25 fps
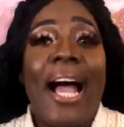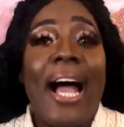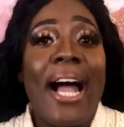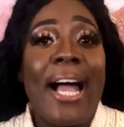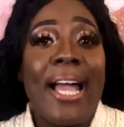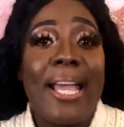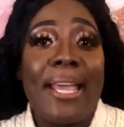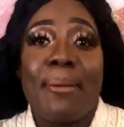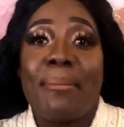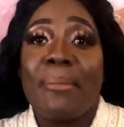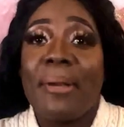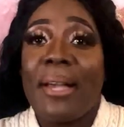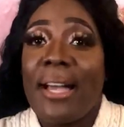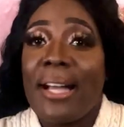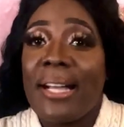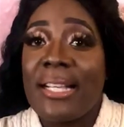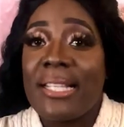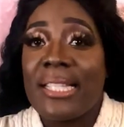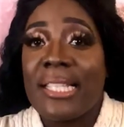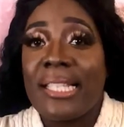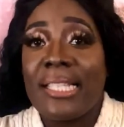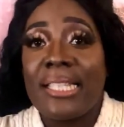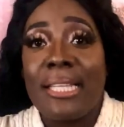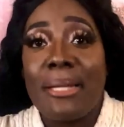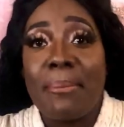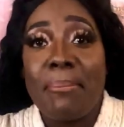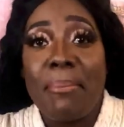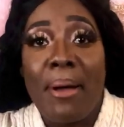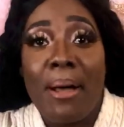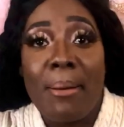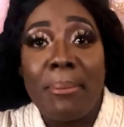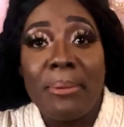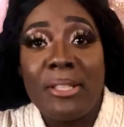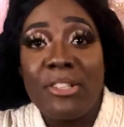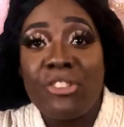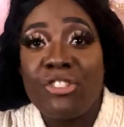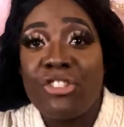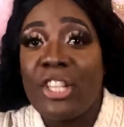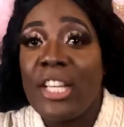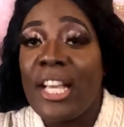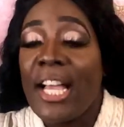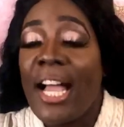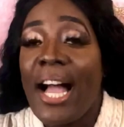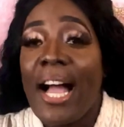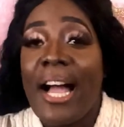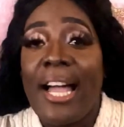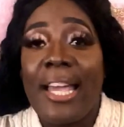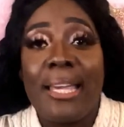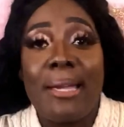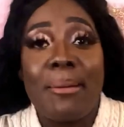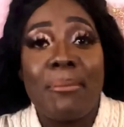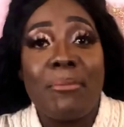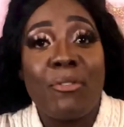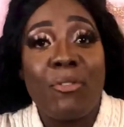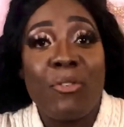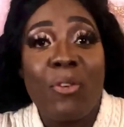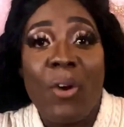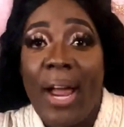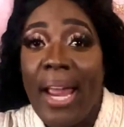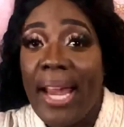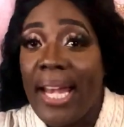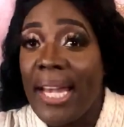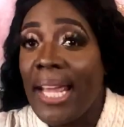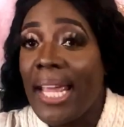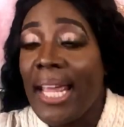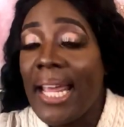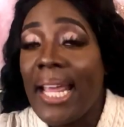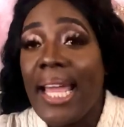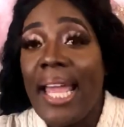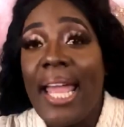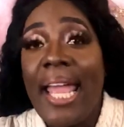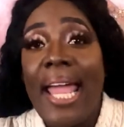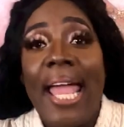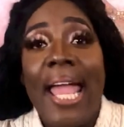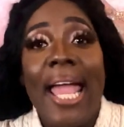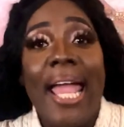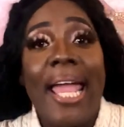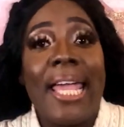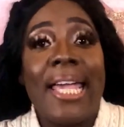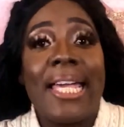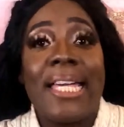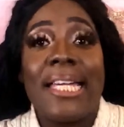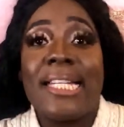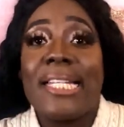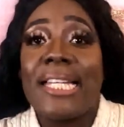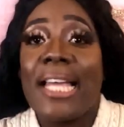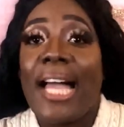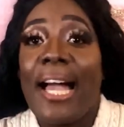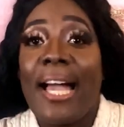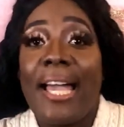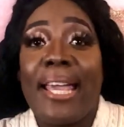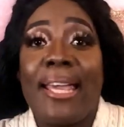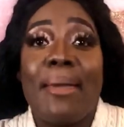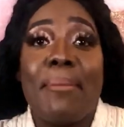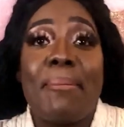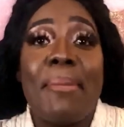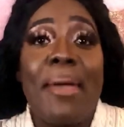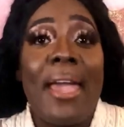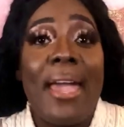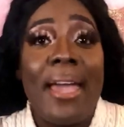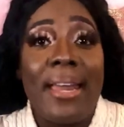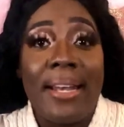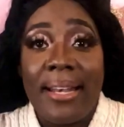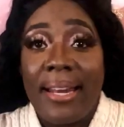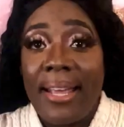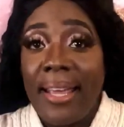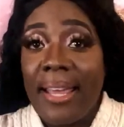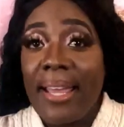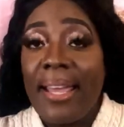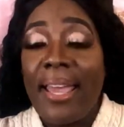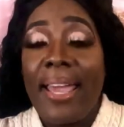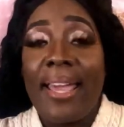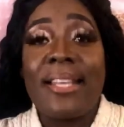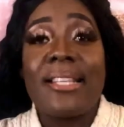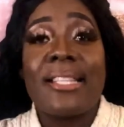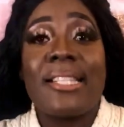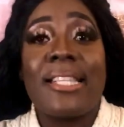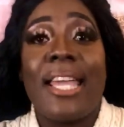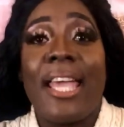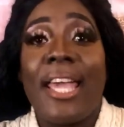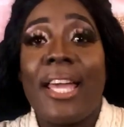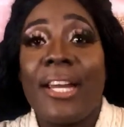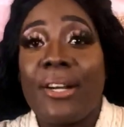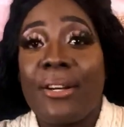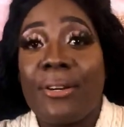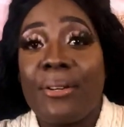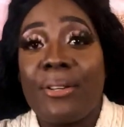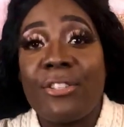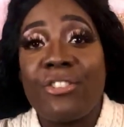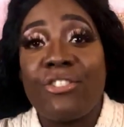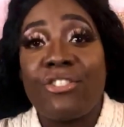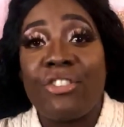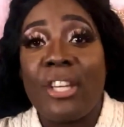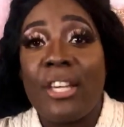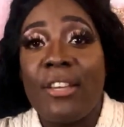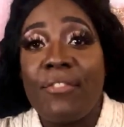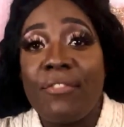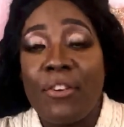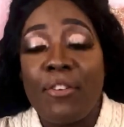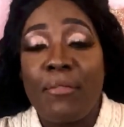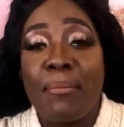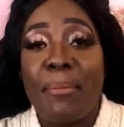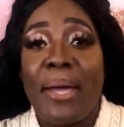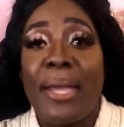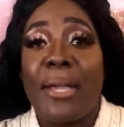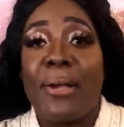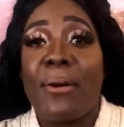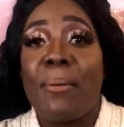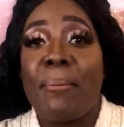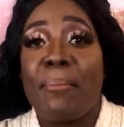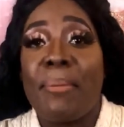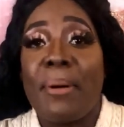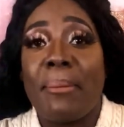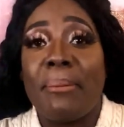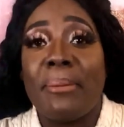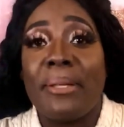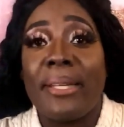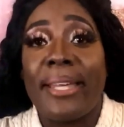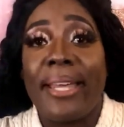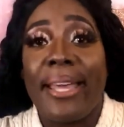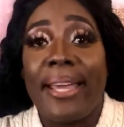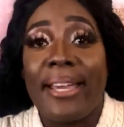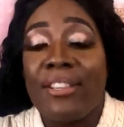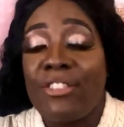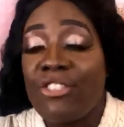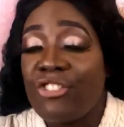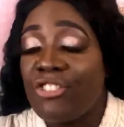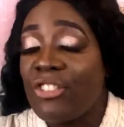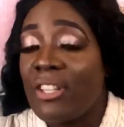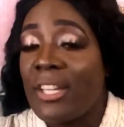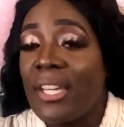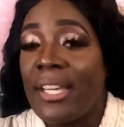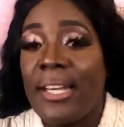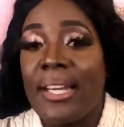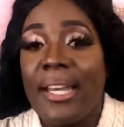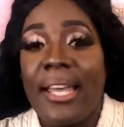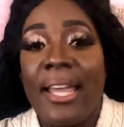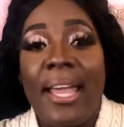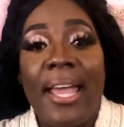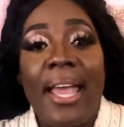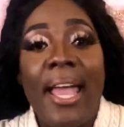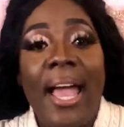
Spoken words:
I am constantly publishing, I am writing, and I am editing as the editor-in-chief of my own publication.